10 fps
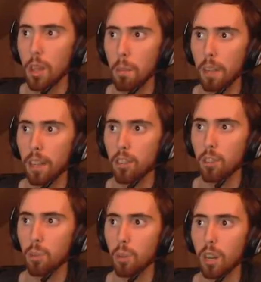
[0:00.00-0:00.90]
because he
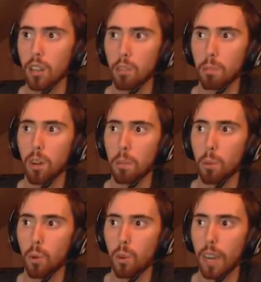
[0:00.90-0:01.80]
will not spawn
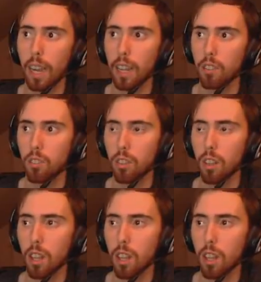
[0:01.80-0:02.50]
more ads.